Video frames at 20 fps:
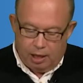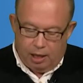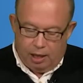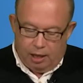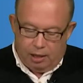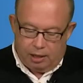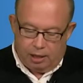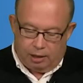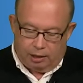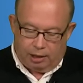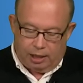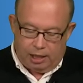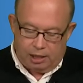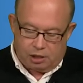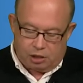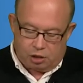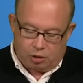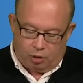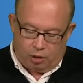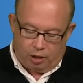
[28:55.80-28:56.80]
that leads
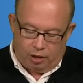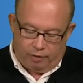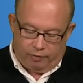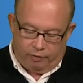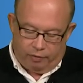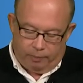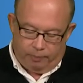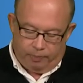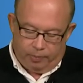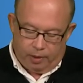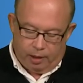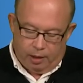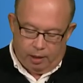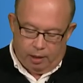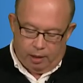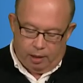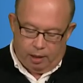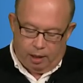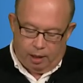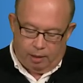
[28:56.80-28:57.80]
sort of
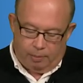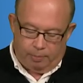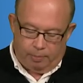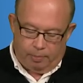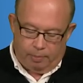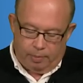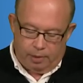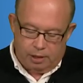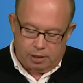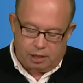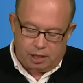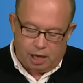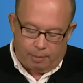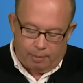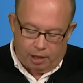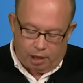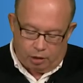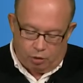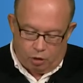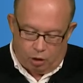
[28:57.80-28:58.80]
um, some
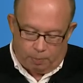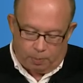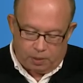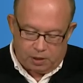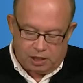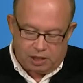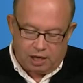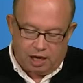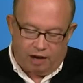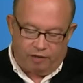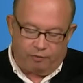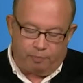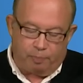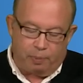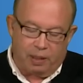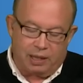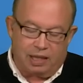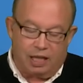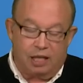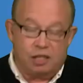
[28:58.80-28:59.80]
of the corporate stuff,
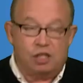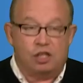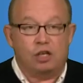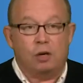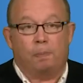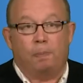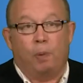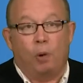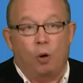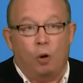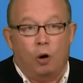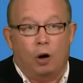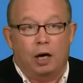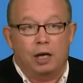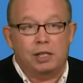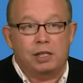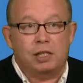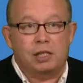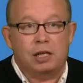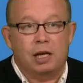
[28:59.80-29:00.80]
but that
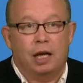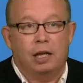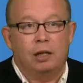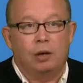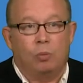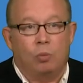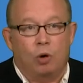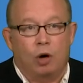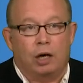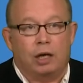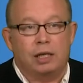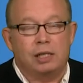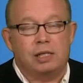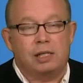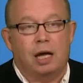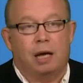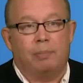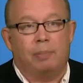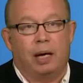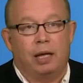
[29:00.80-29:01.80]
supports and the work is
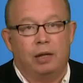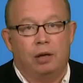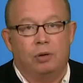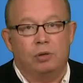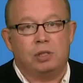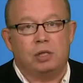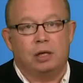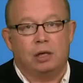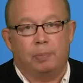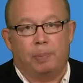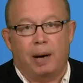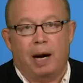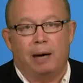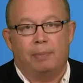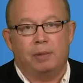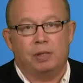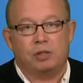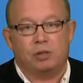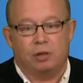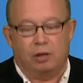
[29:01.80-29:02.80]
done by those in
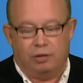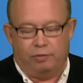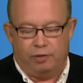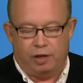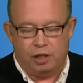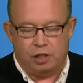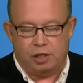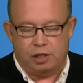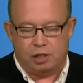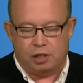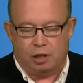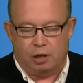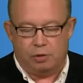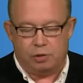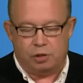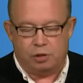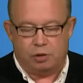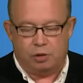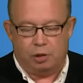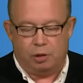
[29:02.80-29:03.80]
departments or divisions
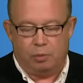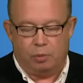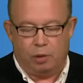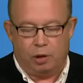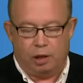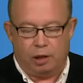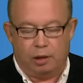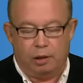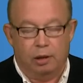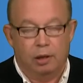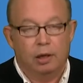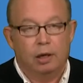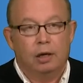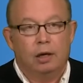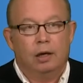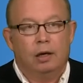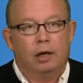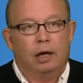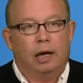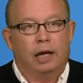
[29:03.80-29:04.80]
closer to the work.
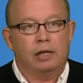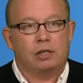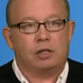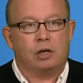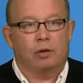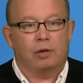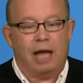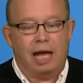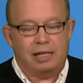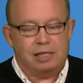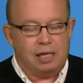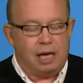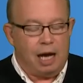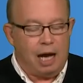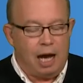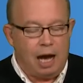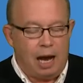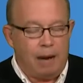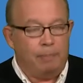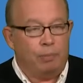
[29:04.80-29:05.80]
And so that's a
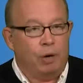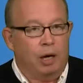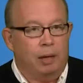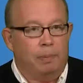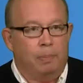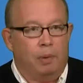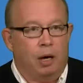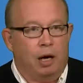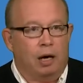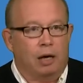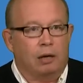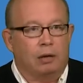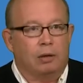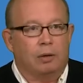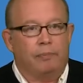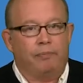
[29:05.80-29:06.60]
hybrid model